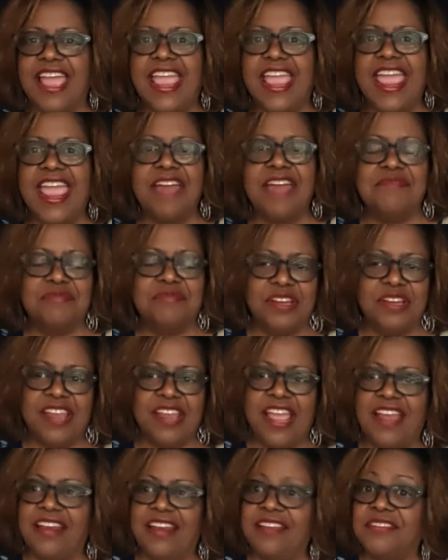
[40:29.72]
every
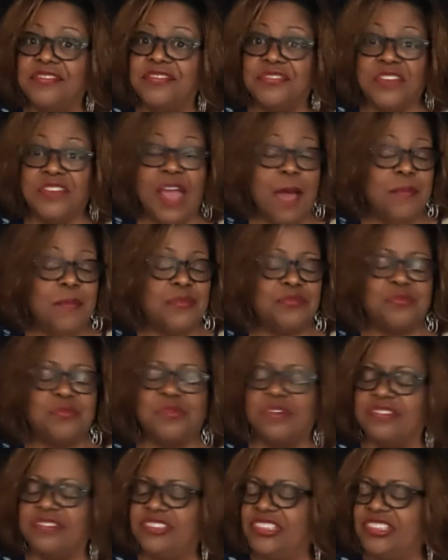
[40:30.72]
day, and his chops
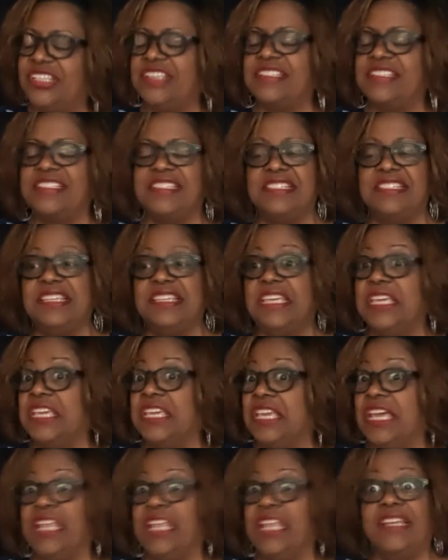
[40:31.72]
were just
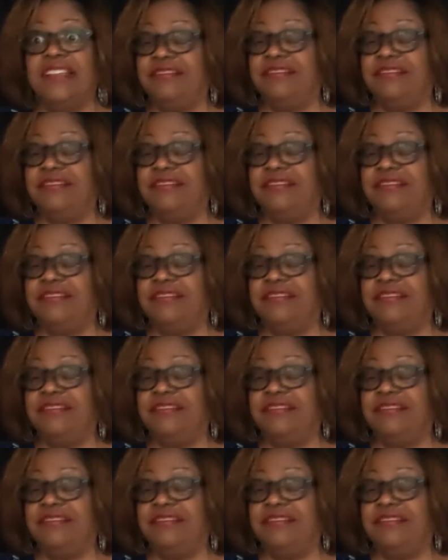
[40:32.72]
killing.